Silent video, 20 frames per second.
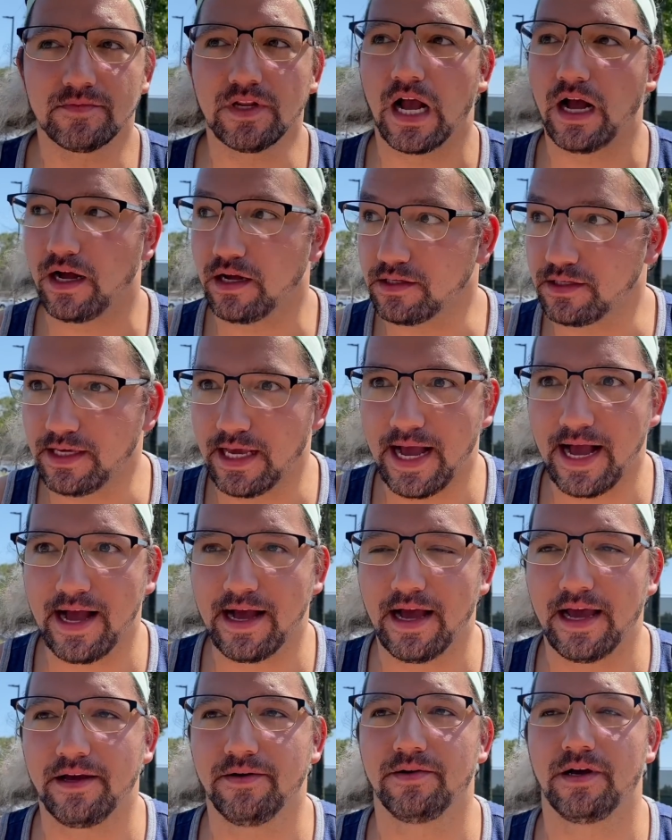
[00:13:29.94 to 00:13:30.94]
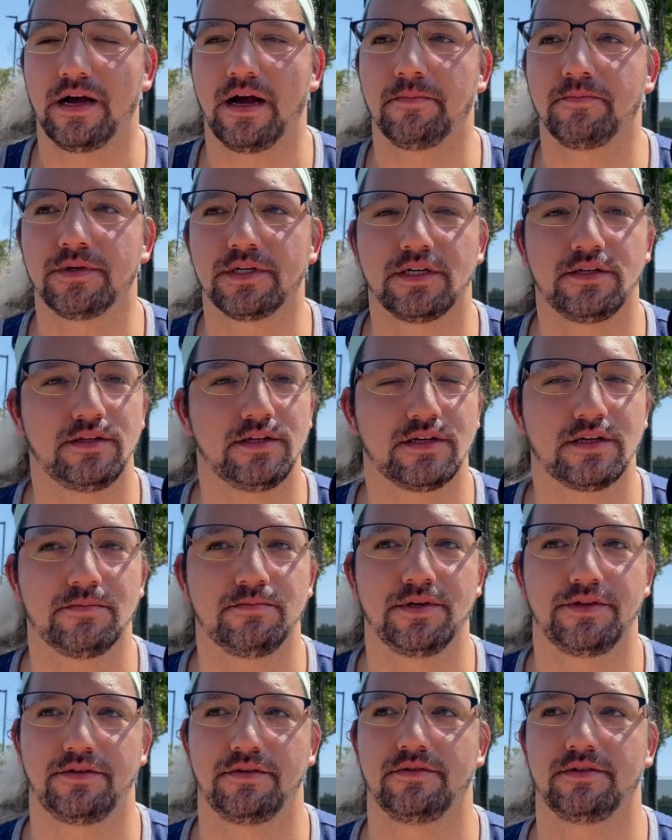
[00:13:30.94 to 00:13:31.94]
Uh, yeah, I, am going to look up
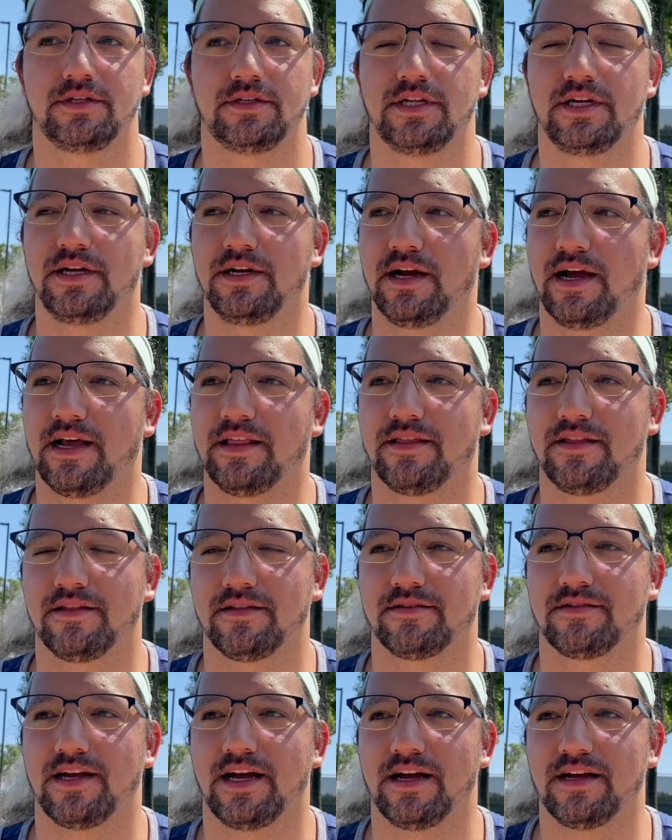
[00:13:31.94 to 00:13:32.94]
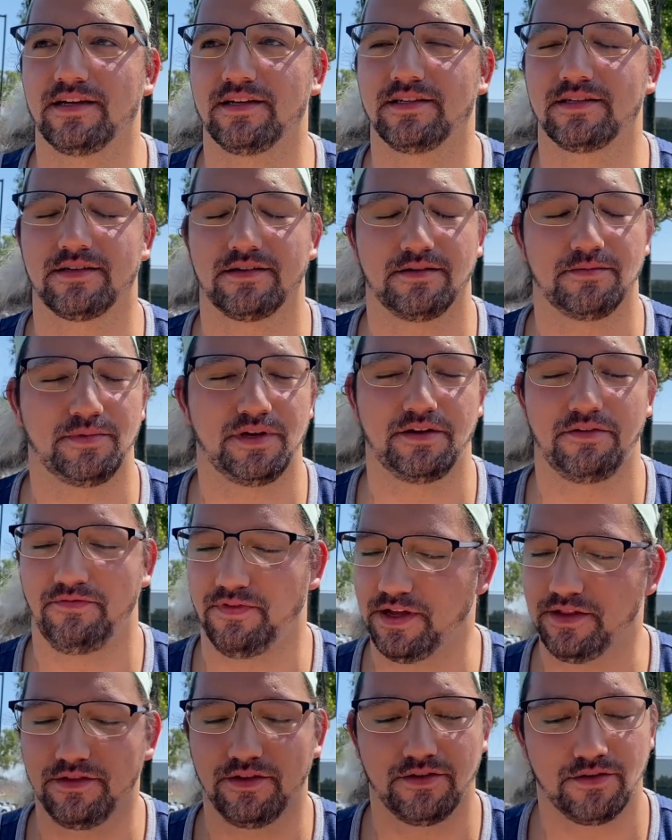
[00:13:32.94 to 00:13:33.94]
Methuselah. I think that is going to be a
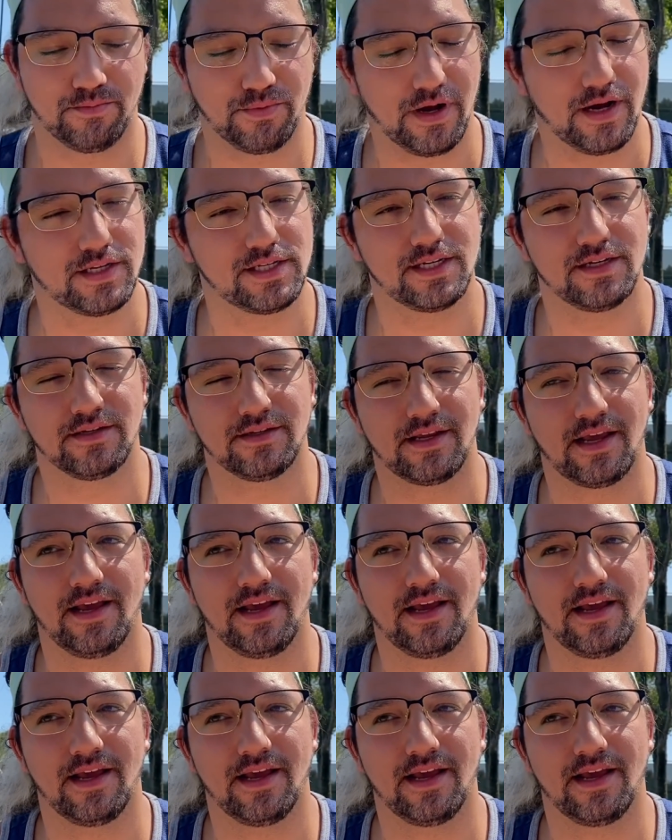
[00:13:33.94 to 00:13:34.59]
fun little project.